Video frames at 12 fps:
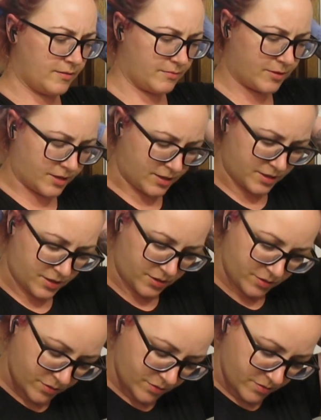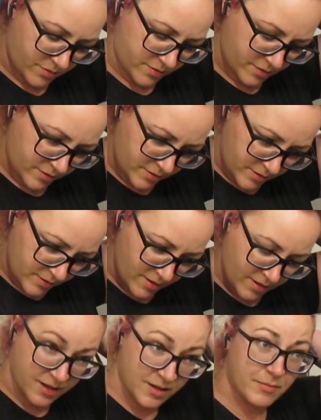gonna do
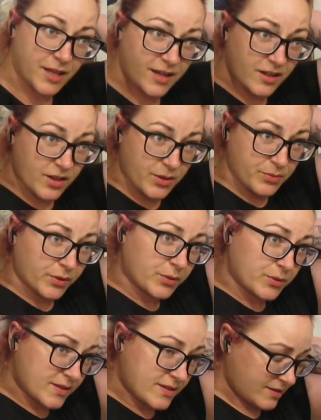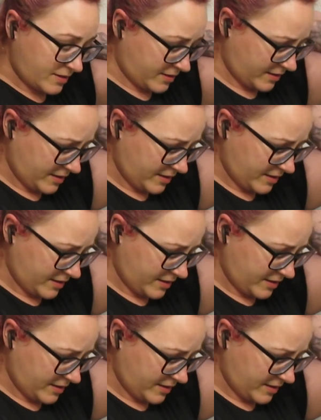black on the roots